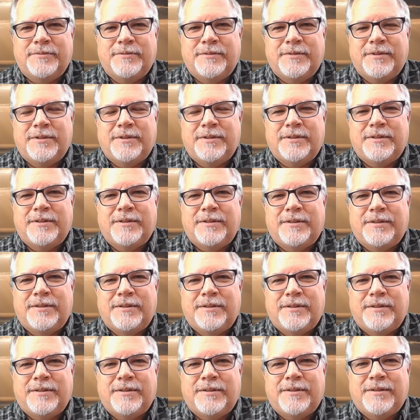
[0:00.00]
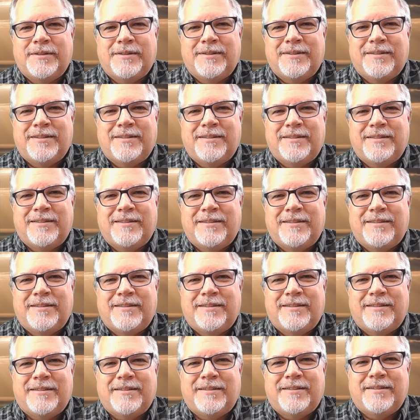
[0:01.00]

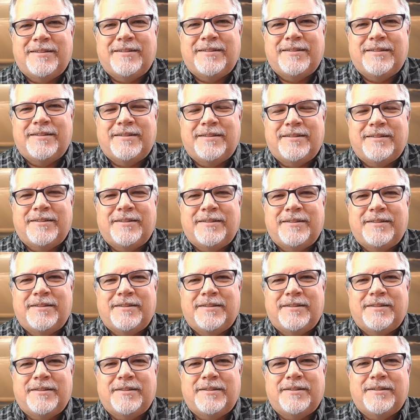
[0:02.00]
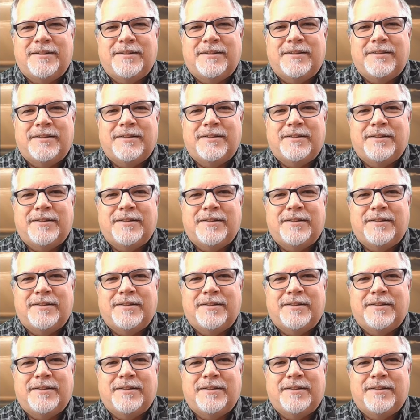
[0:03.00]
(silence)